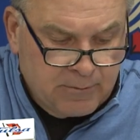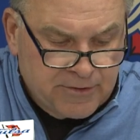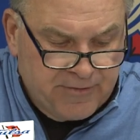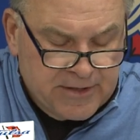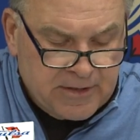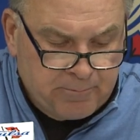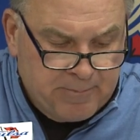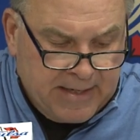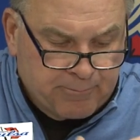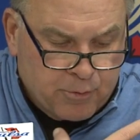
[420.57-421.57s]
on his visit.
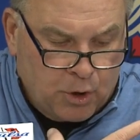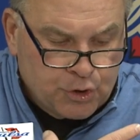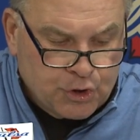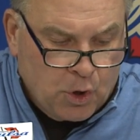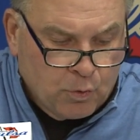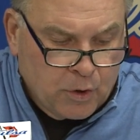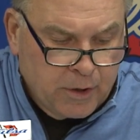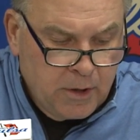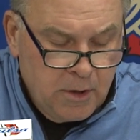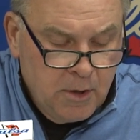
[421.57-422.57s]
Big,
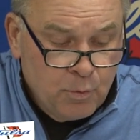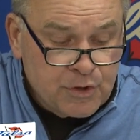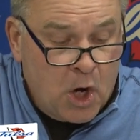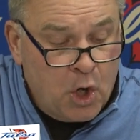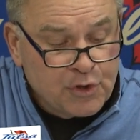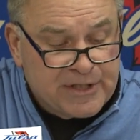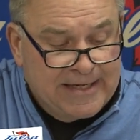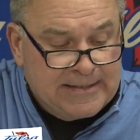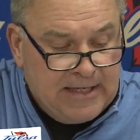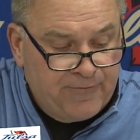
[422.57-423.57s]
broad-shouldered. Was an
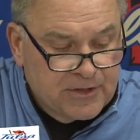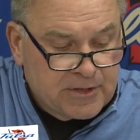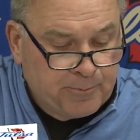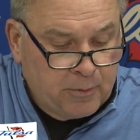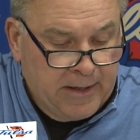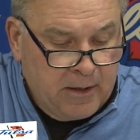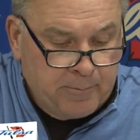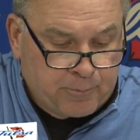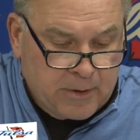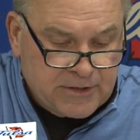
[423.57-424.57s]
all-state defensive player
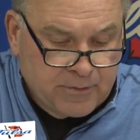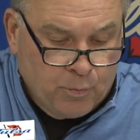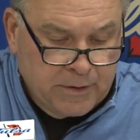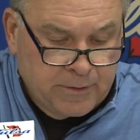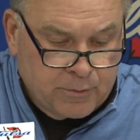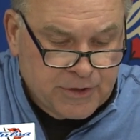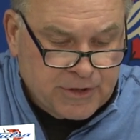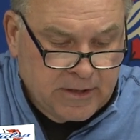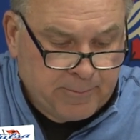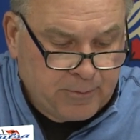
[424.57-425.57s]
at Prestonwood
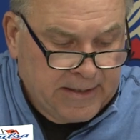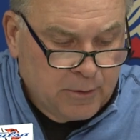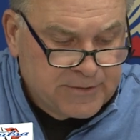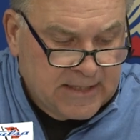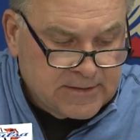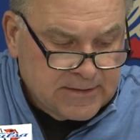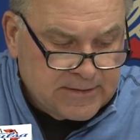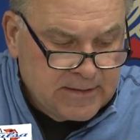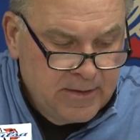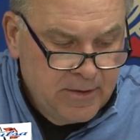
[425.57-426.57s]
Christian in Plano,
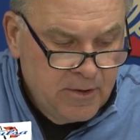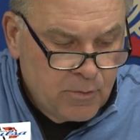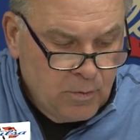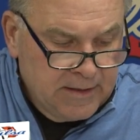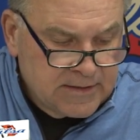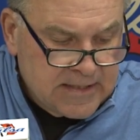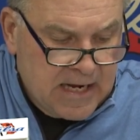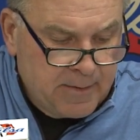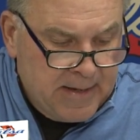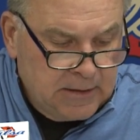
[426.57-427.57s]
Texas. Really
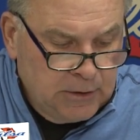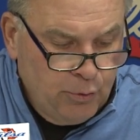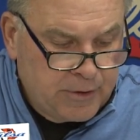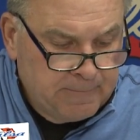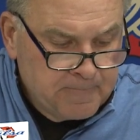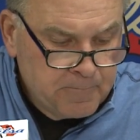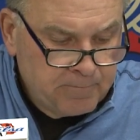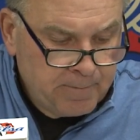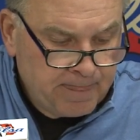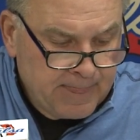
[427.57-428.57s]
excited about Luke.
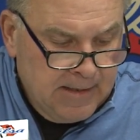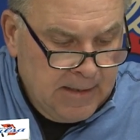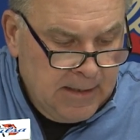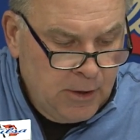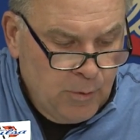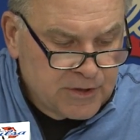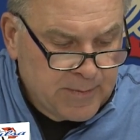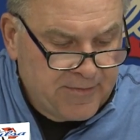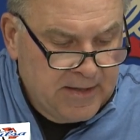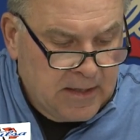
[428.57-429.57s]
Who else
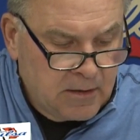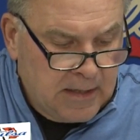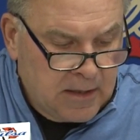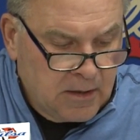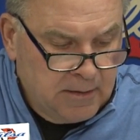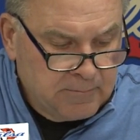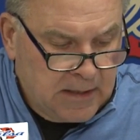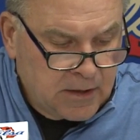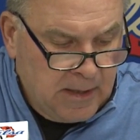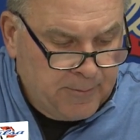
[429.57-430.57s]
we have? Then
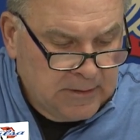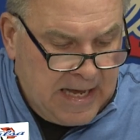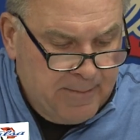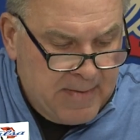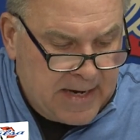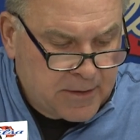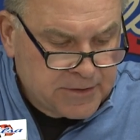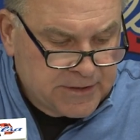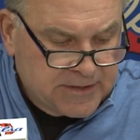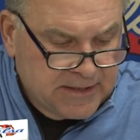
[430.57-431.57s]
our couple
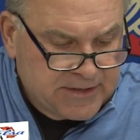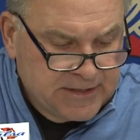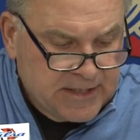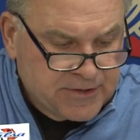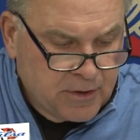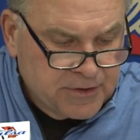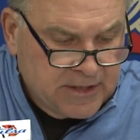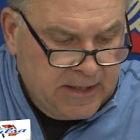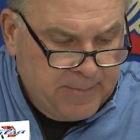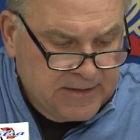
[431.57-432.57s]
linebackers. It says C.J. Turner's a
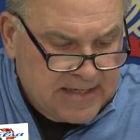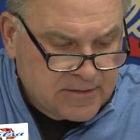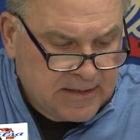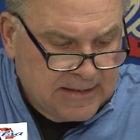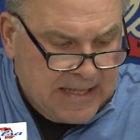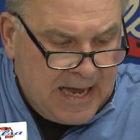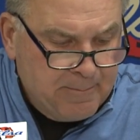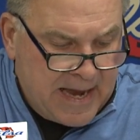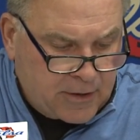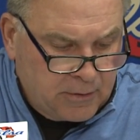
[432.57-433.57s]
DB. He's actually a
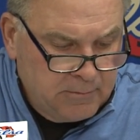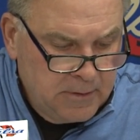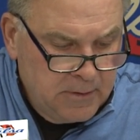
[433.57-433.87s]
linebacker